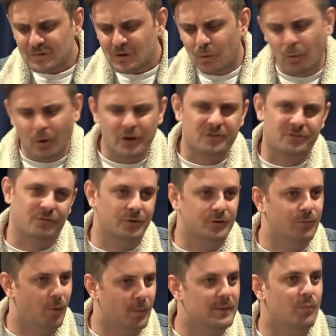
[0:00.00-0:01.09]
work through
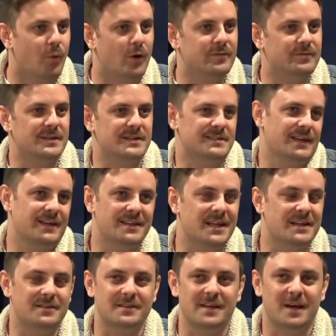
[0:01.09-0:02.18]
what we want, because at the end
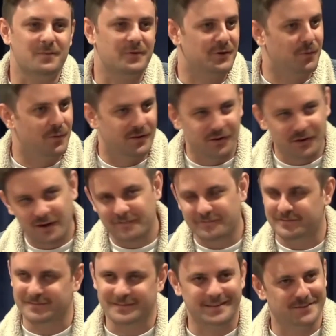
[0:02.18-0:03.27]
of the day, we've only got one life,
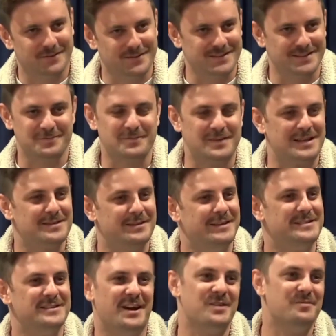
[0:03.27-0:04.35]
and everyone says, it sounds
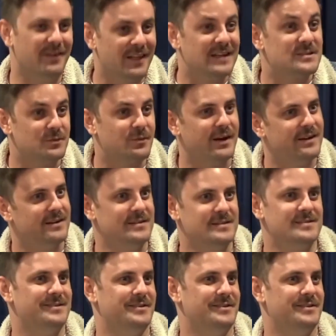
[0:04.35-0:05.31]
cliche, but that's the way it is.